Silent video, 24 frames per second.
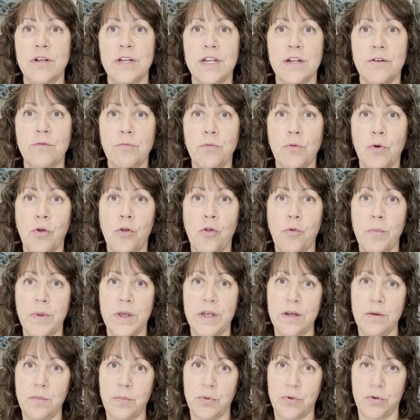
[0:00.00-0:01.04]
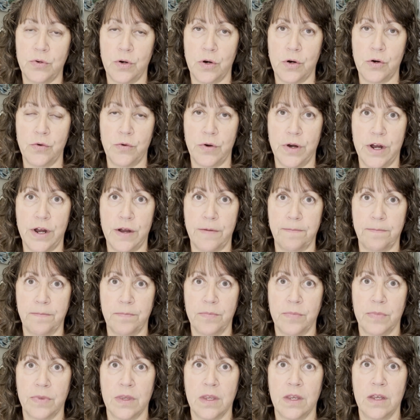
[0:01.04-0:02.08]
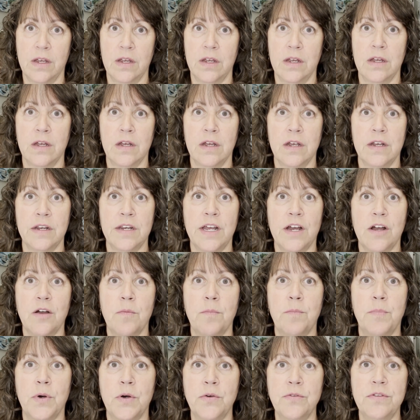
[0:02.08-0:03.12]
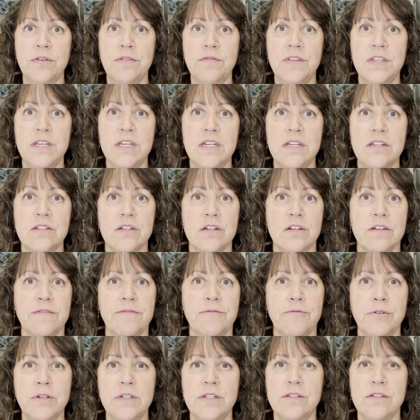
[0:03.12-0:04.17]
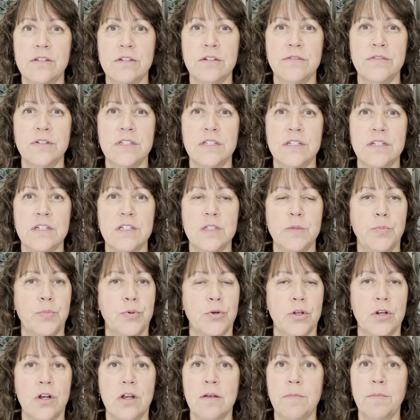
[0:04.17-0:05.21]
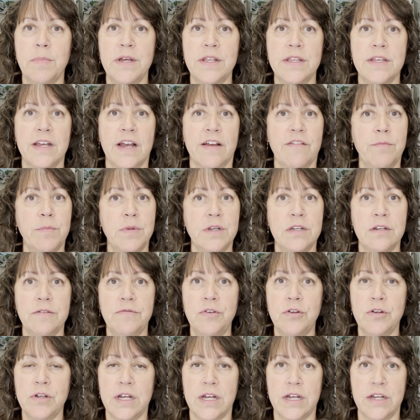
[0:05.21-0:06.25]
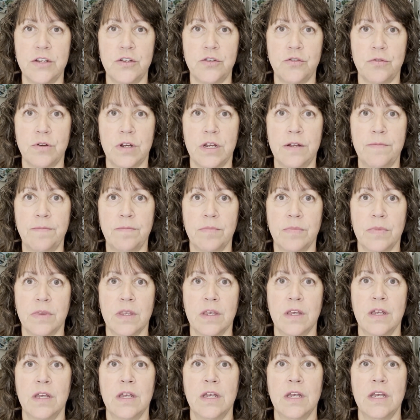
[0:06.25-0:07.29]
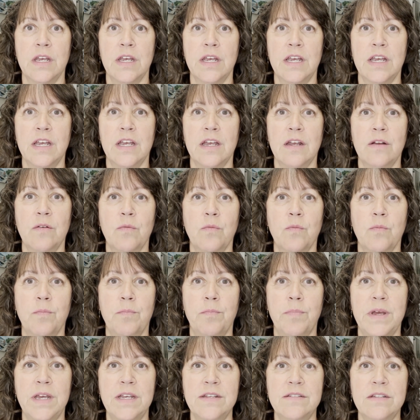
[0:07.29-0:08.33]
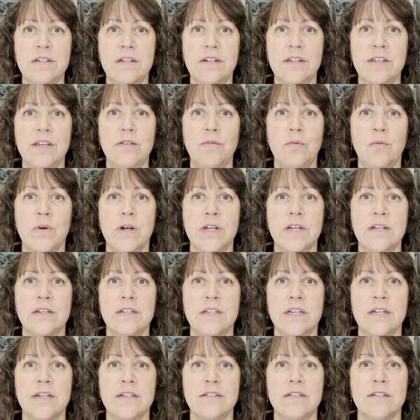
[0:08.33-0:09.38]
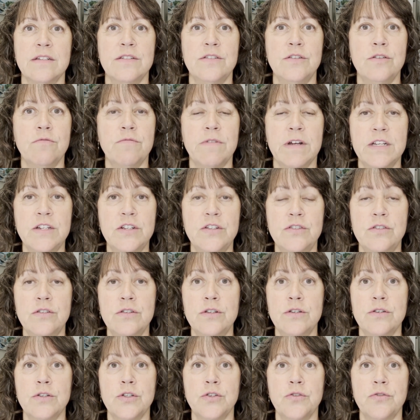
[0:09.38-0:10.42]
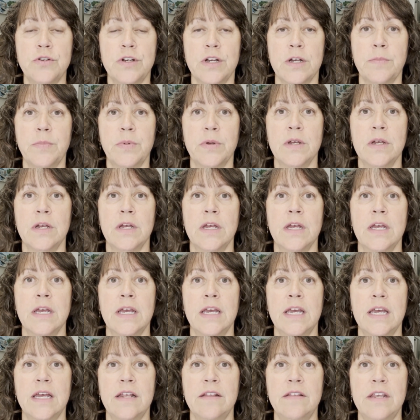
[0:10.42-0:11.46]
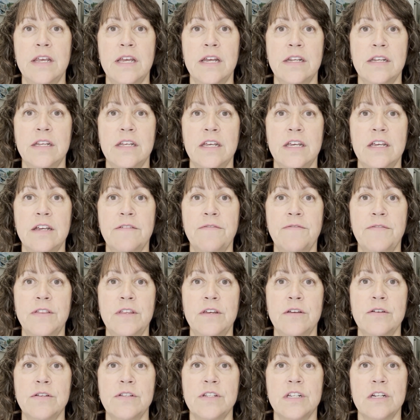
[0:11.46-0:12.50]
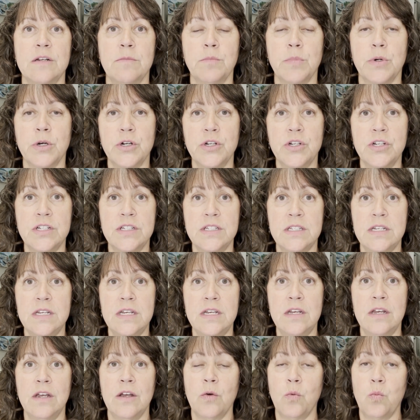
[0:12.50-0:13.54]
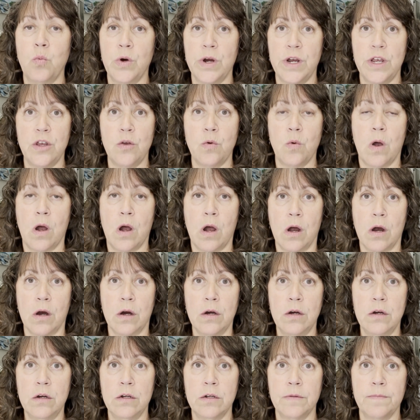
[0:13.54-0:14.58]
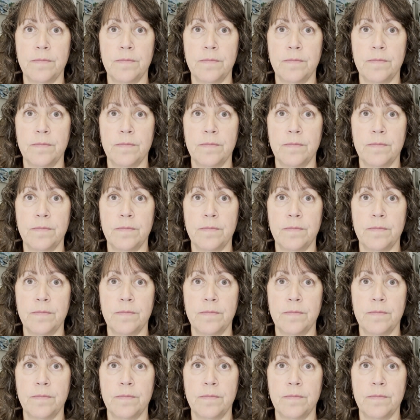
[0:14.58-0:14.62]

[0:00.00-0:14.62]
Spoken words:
Enrollment Program. Now, both of these are free services put on by the government of your country. And basically what it does is you register your trip, and then if there's an emergency where you are,